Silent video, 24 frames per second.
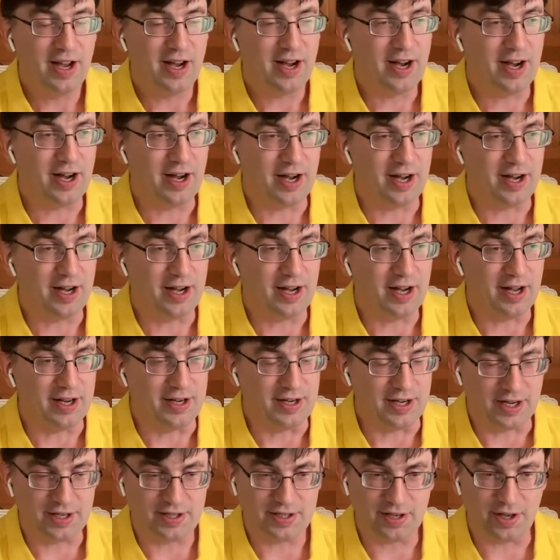uh, a
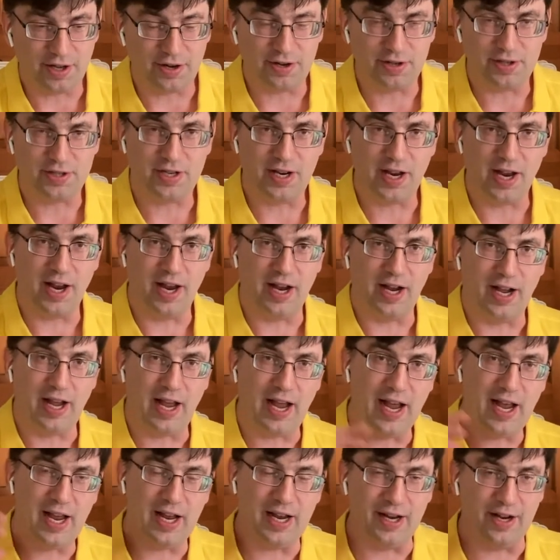nice letter saying,
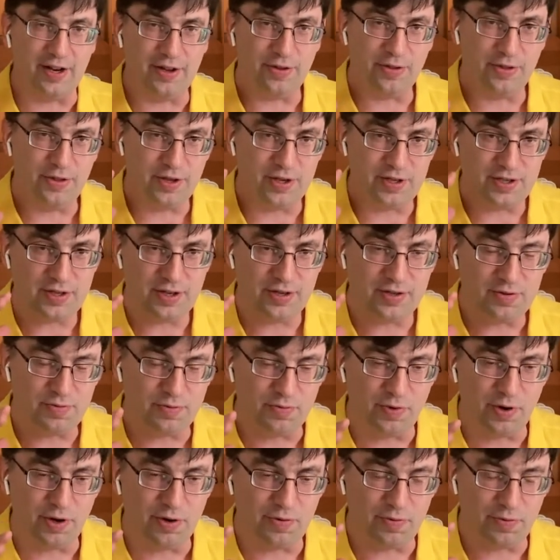Hey, this is
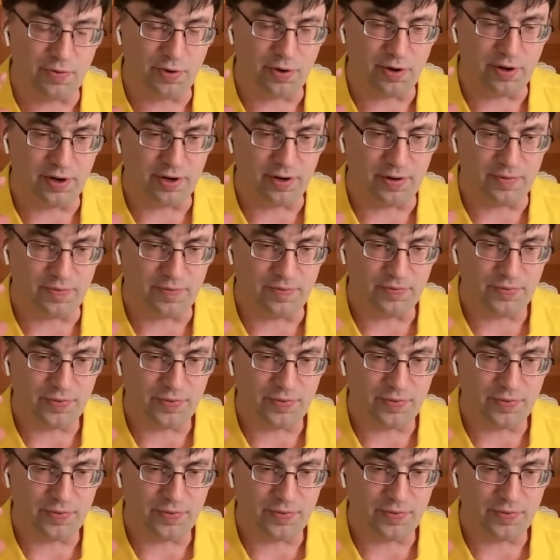what we're